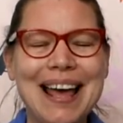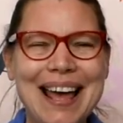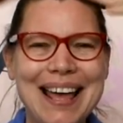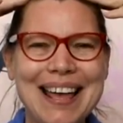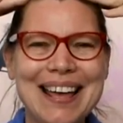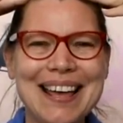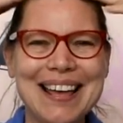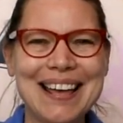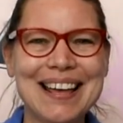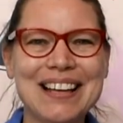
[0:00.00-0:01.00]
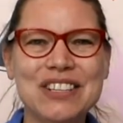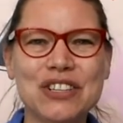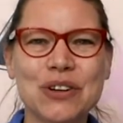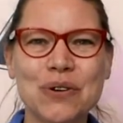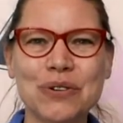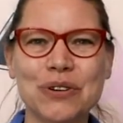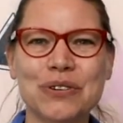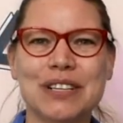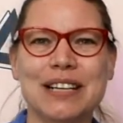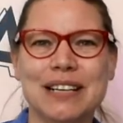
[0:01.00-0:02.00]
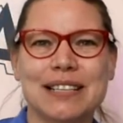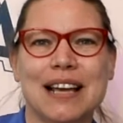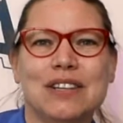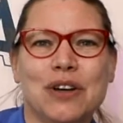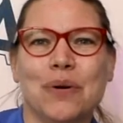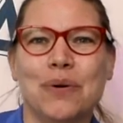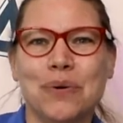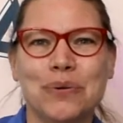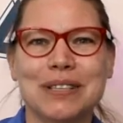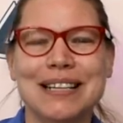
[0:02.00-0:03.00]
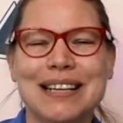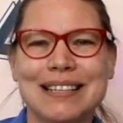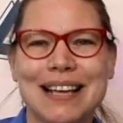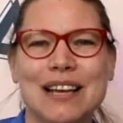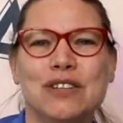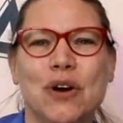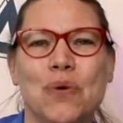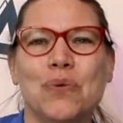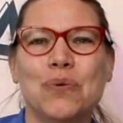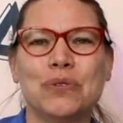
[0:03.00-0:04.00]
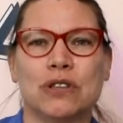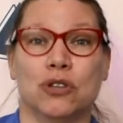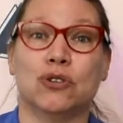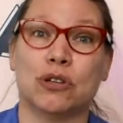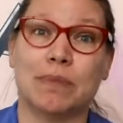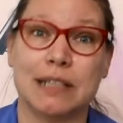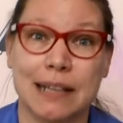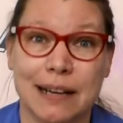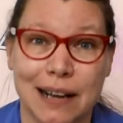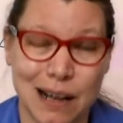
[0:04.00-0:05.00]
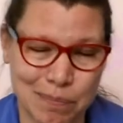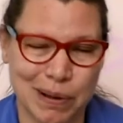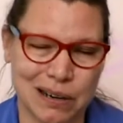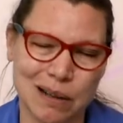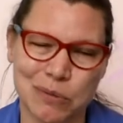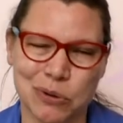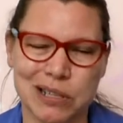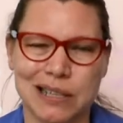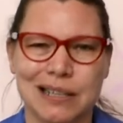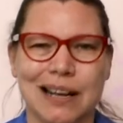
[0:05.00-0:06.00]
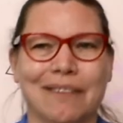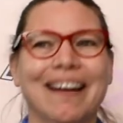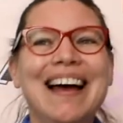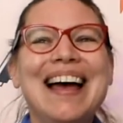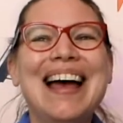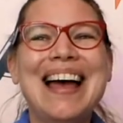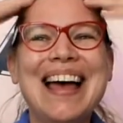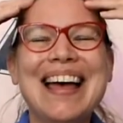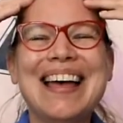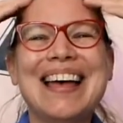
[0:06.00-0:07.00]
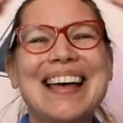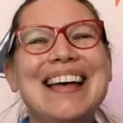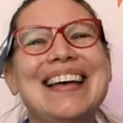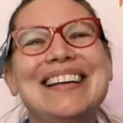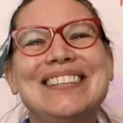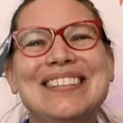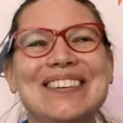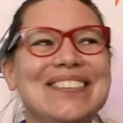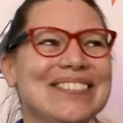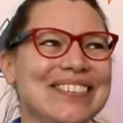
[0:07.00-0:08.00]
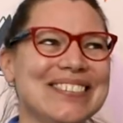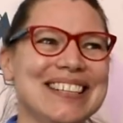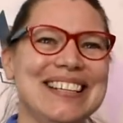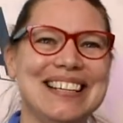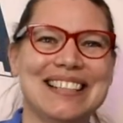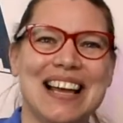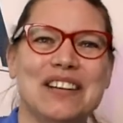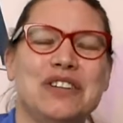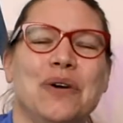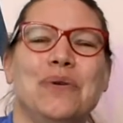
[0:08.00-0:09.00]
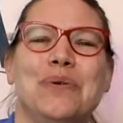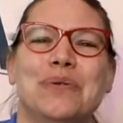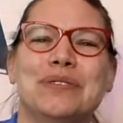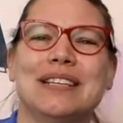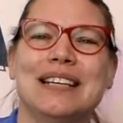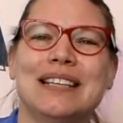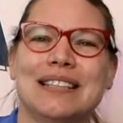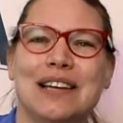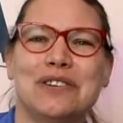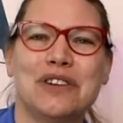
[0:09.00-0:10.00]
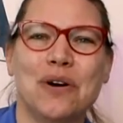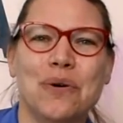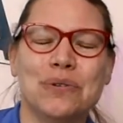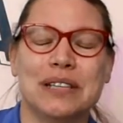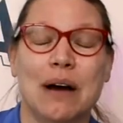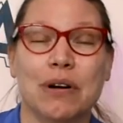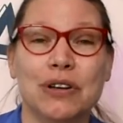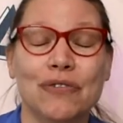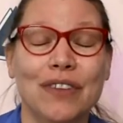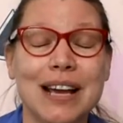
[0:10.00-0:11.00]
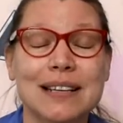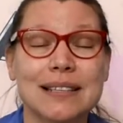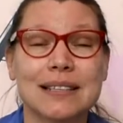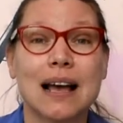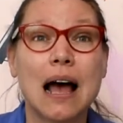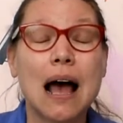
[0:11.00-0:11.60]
Head, shoulders, knees and toes, knees and toes. You should be standing up, but I'm doing it sitting down. Head, shoulders, knees and toes, knees and toes. Now on your face.